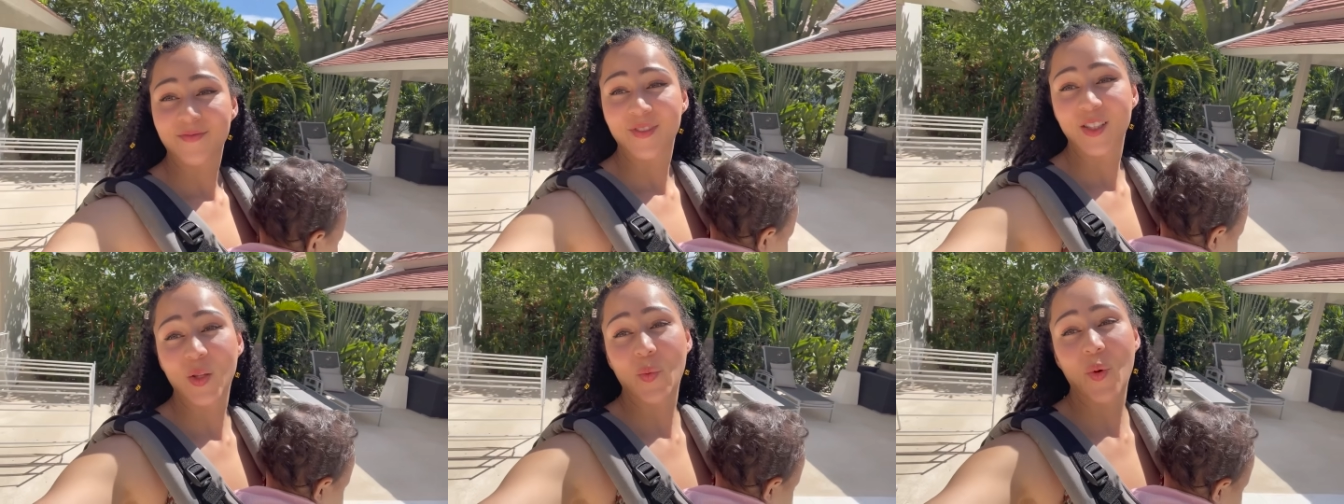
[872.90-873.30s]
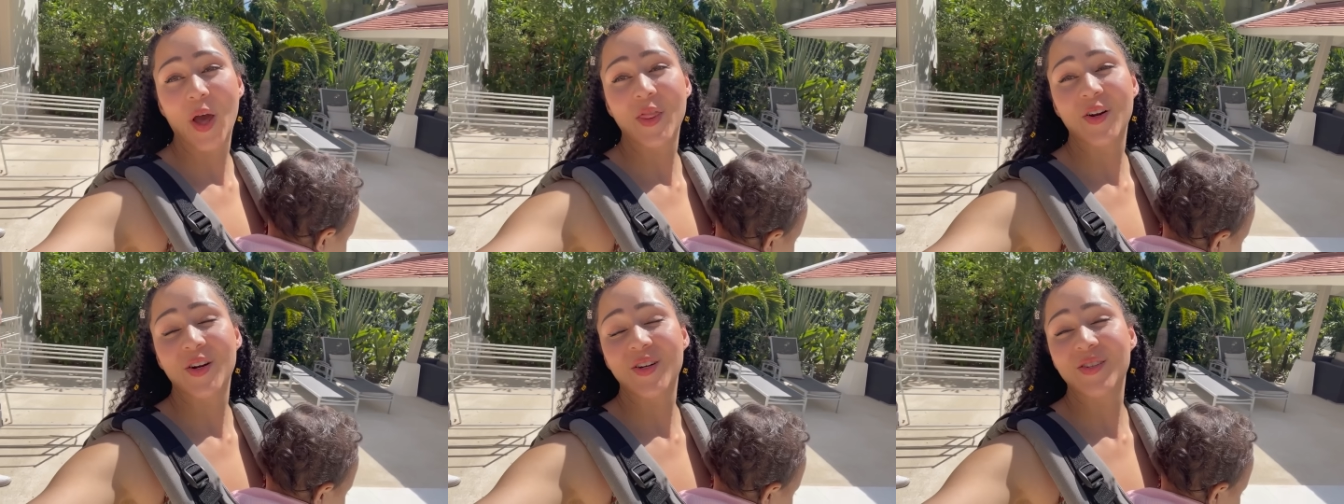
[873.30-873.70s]
the
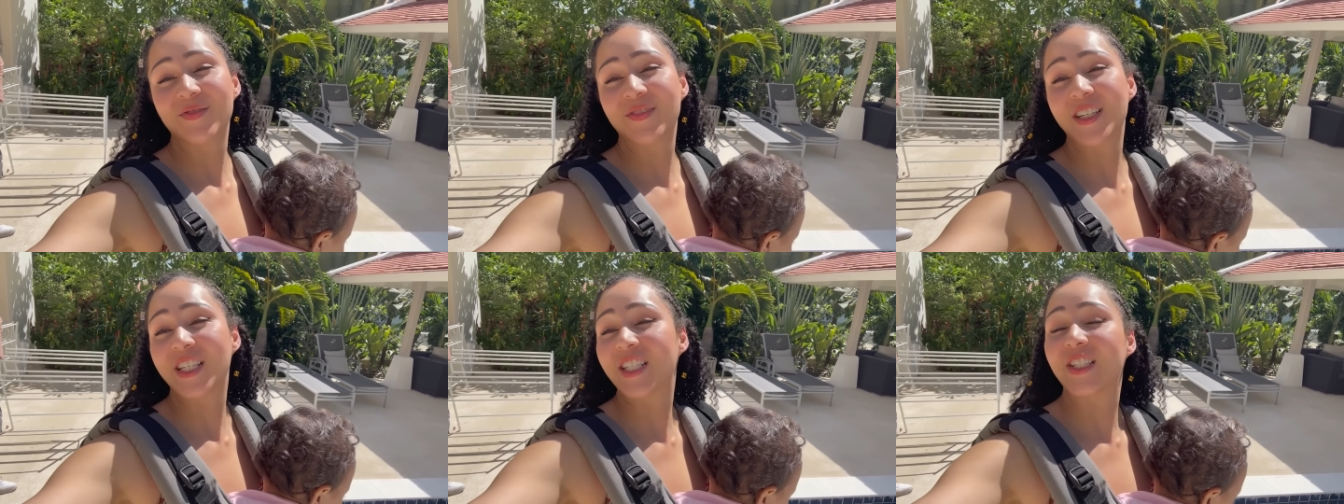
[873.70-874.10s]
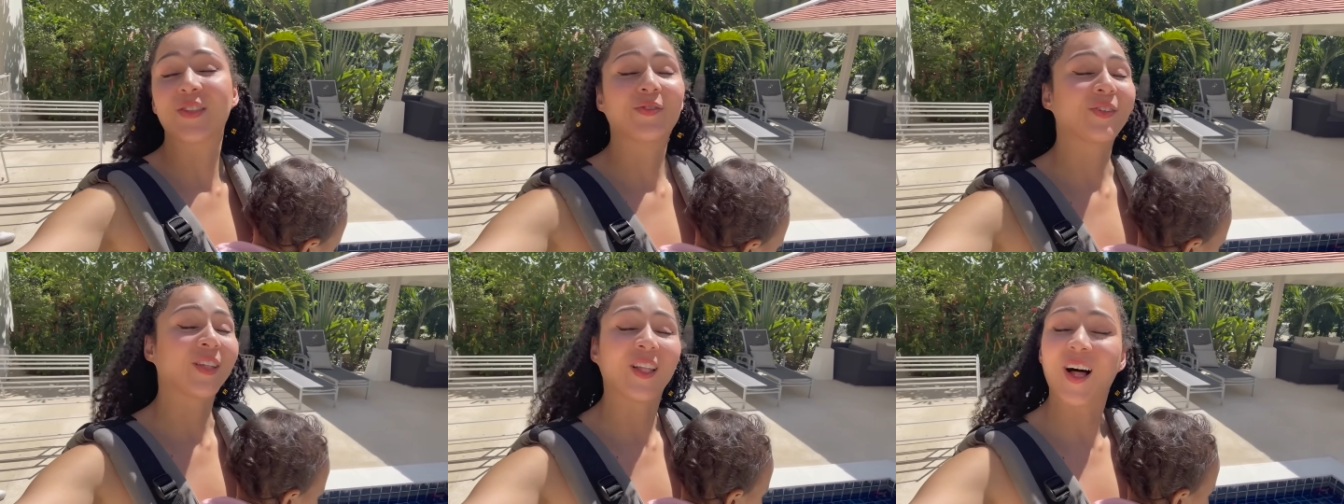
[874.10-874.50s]
weather is
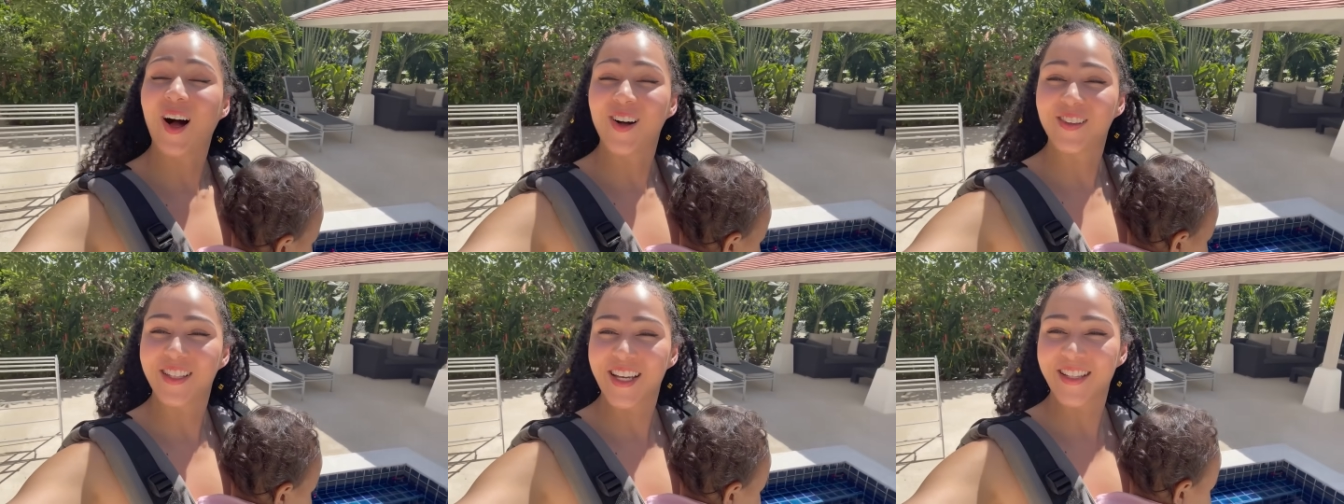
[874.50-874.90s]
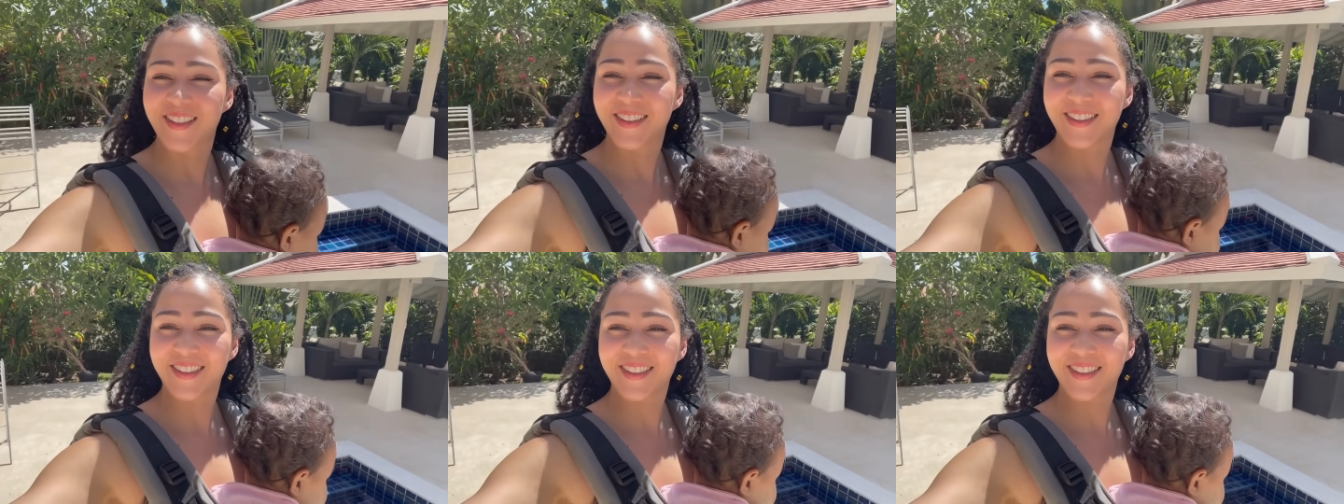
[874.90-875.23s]
flawless.